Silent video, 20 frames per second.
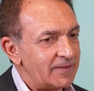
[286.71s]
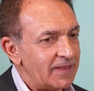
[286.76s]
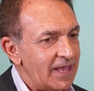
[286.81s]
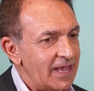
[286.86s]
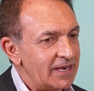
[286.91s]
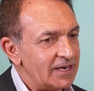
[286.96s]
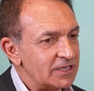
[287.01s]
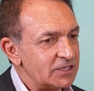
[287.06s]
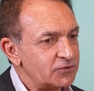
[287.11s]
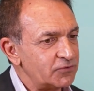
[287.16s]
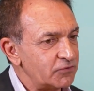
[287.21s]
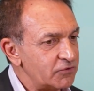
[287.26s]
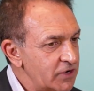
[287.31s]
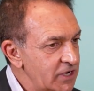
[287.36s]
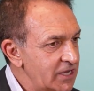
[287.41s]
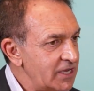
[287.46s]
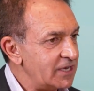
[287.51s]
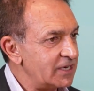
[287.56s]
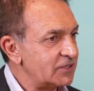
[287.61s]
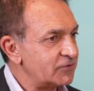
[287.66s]
and it's
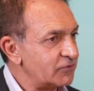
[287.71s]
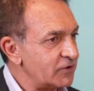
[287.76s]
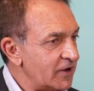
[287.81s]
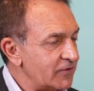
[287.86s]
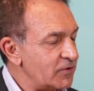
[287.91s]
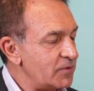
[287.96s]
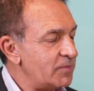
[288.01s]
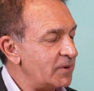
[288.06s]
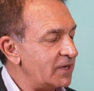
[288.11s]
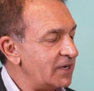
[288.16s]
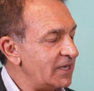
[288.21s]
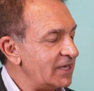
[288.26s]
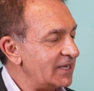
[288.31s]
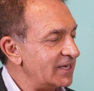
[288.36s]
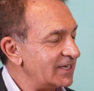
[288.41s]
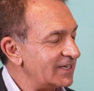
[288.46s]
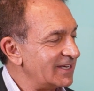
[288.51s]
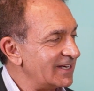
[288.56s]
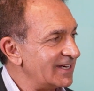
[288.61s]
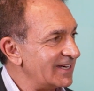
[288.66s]
free, and it's for everybody.
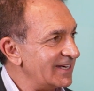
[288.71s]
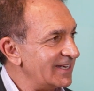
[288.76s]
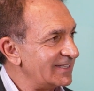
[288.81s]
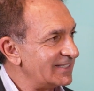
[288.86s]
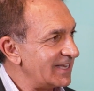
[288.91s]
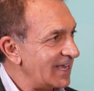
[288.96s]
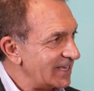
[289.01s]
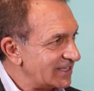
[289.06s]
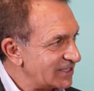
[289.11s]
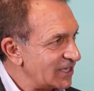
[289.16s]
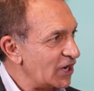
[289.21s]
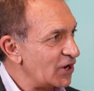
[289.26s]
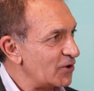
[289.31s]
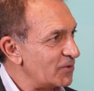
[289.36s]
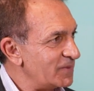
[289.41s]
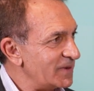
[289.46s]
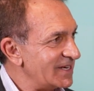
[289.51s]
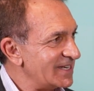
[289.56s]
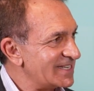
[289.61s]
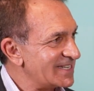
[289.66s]
and uh, it's, at our
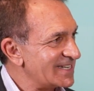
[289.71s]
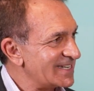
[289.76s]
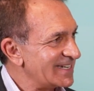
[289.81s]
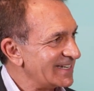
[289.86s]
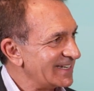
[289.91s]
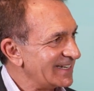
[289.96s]
beach.